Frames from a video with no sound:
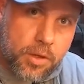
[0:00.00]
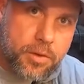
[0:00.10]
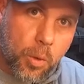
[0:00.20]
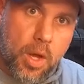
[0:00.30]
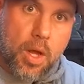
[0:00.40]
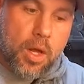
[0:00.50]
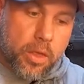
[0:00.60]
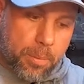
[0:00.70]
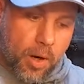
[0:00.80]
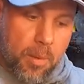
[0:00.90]
So
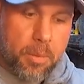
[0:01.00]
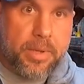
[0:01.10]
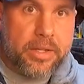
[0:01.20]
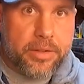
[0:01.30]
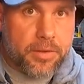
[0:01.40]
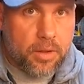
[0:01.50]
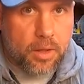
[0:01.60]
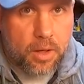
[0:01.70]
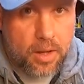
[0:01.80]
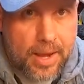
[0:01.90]
the problem is
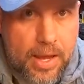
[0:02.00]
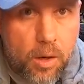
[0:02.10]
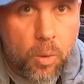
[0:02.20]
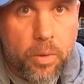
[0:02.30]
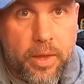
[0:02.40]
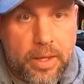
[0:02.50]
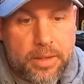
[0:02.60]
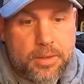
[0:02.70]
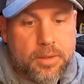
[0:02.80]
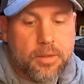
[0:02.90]
now
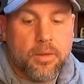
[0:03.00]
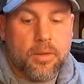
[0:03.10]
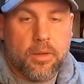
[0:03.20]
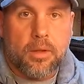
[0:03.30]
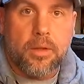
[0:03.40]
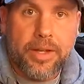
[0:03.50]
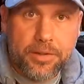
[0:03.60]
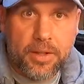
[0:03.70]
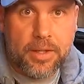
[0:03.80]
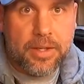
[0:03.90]
that, like
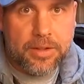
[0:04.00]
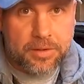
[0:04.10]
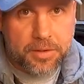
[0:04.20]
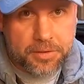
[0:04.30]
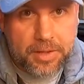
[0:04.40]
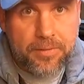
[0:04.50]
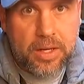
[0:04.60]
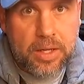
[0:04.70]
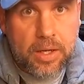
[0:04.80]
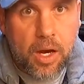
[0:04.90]
I said, it's a
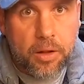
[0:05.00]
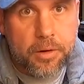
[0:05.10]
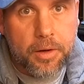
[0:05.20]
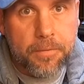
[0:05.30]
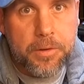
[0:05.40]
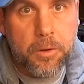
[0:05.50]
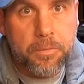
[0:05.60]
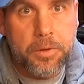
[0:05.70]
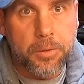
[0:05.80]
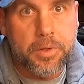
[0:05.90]
$70 fuel
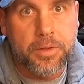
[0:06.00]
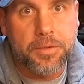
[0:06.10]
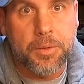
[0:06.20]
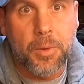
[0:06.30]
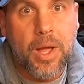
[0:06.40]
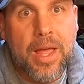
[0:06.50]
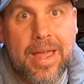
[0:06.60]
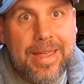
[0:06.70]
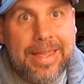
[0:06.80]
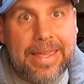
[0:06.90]
filter. So,
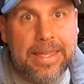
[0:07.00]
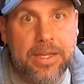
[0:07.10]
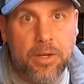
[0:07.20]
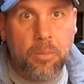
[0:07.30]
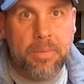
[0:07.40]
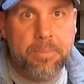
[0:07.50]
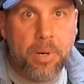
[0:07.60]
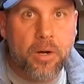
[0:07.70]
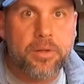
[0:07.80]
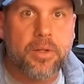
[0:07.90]
you know, me
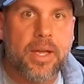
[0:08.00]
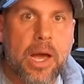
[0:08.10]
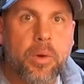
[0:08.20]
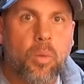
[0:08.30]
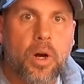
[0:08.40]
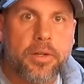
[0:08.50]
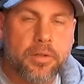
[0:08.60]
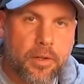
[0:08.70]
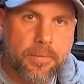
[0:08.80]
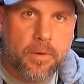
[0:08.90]
personally, I would want
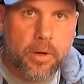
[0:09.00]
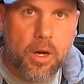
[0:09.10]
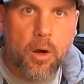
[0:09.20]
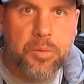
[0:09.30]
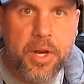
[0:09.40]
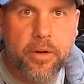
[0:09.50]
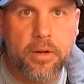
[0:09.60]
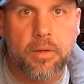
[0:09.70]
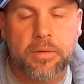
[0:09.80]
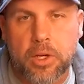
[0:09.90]
to look for an
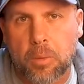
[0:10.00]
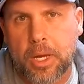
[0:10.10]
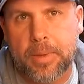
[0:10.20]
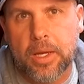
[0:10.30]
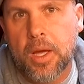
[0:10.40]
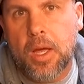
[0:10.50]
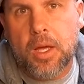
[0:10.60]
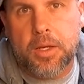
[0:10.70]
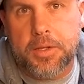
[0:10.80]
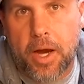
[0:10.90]
alternative, you know, maybe
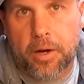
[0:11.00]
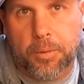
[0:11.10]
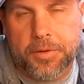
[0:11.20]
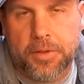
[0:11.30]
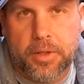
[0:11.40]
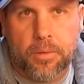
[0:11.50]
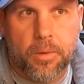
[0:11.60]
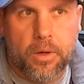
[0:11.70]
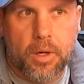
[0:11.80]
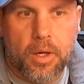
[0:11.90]
Donaldson
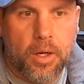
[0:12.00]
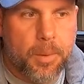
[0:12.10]
or